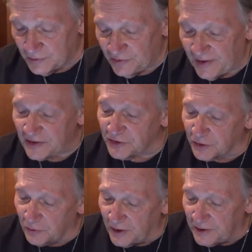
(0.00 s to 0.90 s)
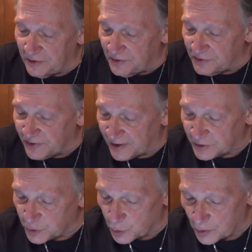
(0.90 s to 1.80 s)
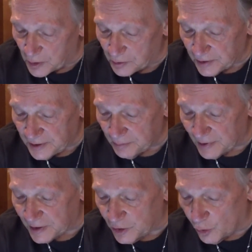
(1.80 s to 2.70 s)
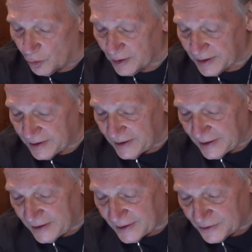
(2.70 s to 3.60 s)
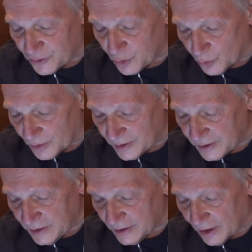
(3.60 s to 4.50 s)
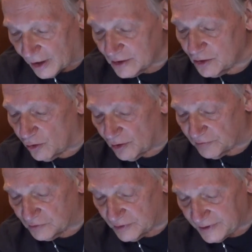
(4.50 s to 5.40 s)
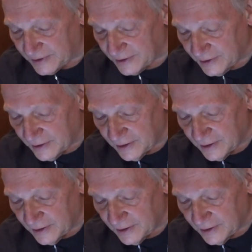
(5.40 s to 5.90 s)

desecrated the sanctuary by going into it unlawfully